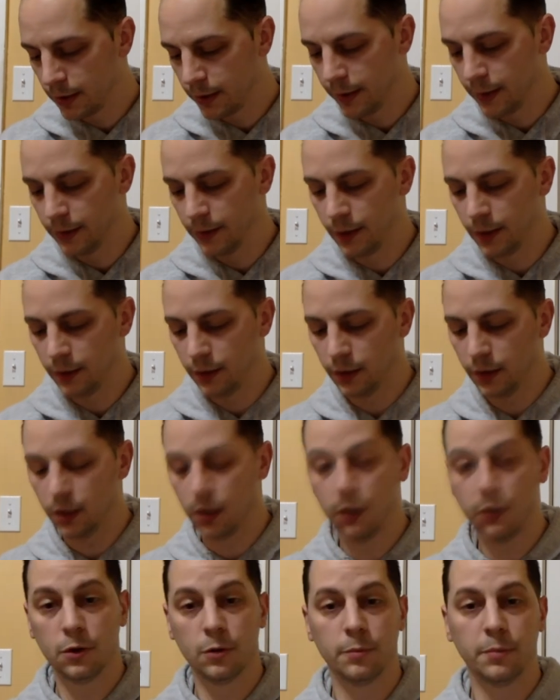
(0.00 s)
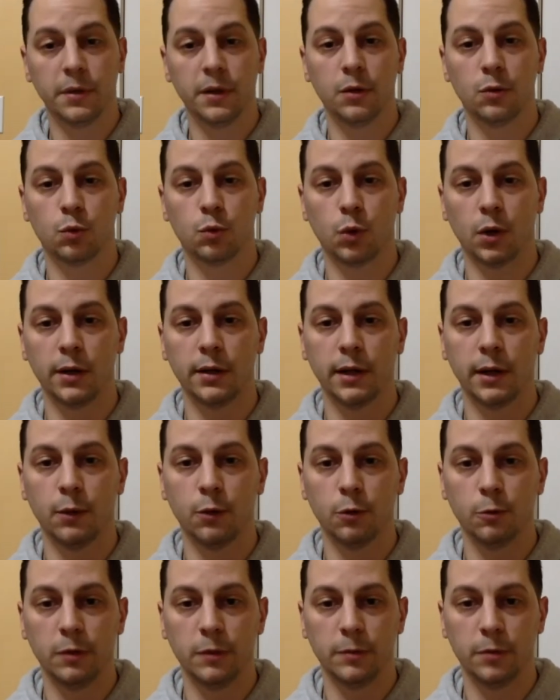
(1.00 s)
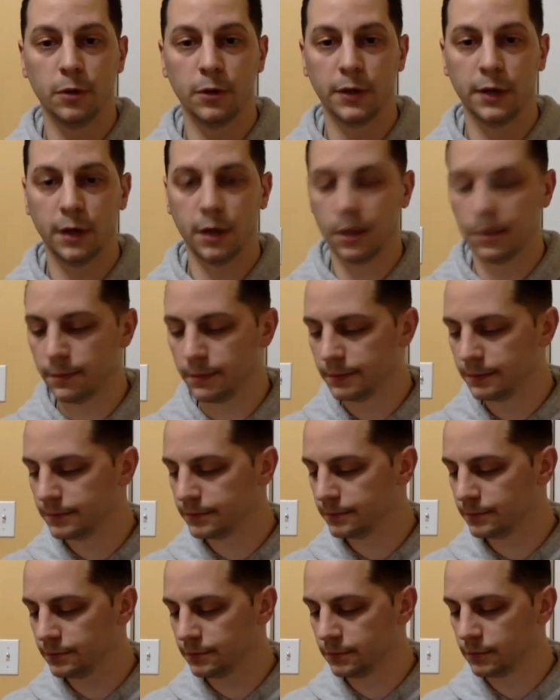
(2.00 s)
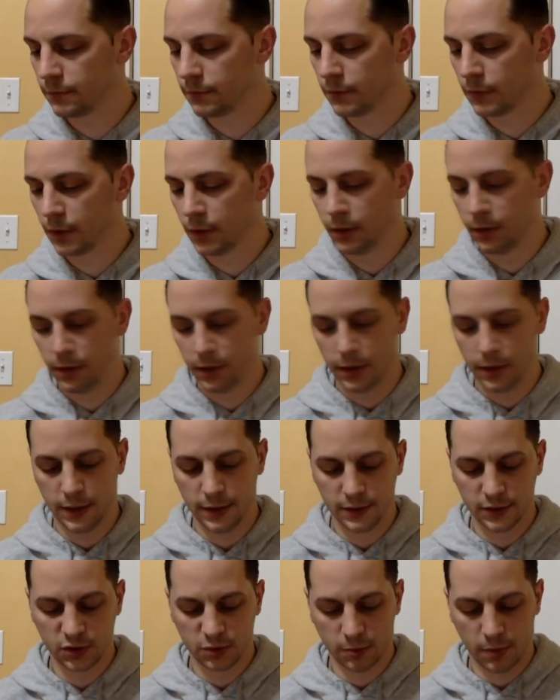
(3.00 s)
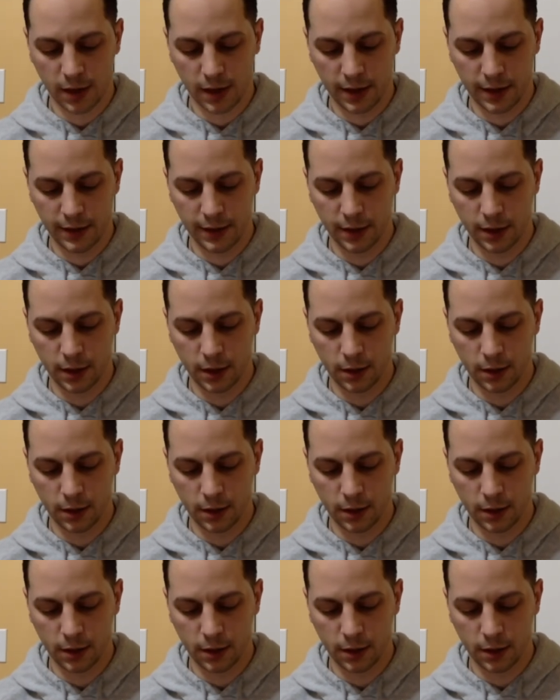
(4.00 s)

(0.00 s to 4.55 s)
And then the other big run I will be putting up is my